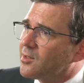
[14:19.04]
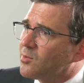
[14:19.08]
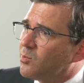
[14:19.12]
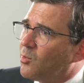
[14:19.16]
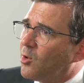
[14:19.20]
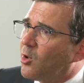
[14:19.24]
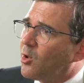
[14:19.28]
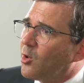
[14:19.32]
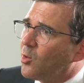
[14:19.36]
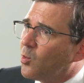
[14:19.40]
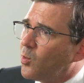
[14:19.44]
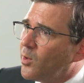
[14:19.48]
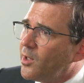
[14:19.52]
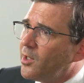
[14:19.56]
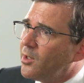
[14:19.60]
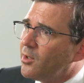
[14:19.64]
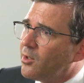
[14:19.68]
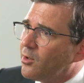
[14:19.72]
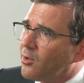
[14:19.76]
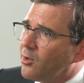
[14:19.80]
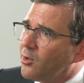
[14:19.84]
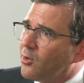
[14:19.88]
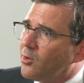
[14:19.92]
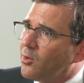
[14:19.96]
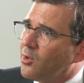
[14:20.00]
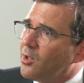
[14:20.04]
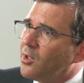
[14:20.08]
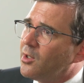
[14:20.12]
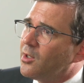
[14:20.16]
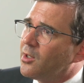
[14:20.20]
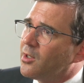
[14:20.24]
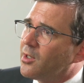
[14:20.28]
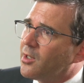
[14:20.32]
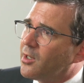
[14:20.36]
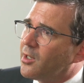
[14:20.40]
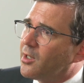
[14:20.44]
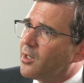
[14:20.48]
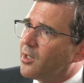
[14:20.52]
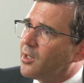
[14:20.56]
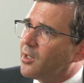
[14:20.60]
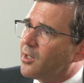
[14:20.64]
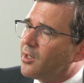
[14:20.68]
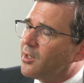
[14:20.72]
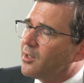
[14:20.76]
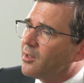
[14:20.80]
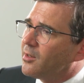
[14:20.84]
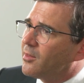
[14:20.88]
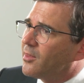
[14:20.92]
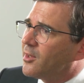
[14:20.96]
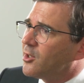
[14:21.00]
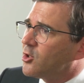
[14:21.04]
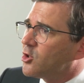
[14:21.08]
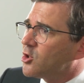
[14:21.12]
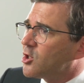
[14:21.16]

small window the